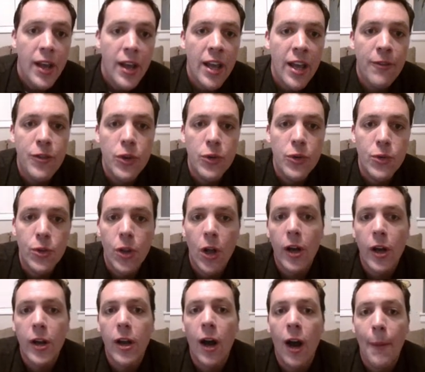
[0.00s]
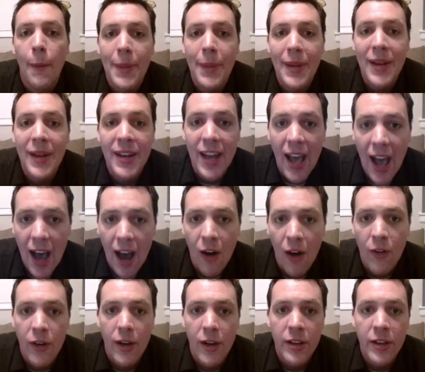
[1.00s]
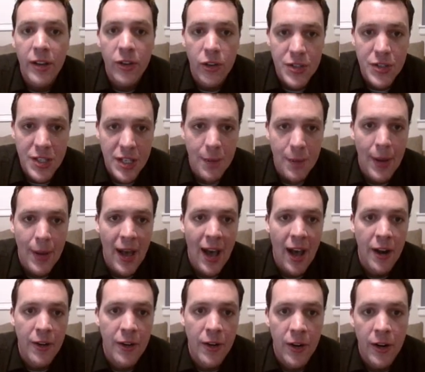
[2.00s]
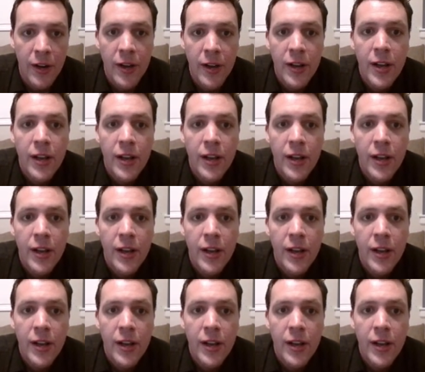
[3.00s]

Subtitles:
If you look up and down, you'll see a pattern.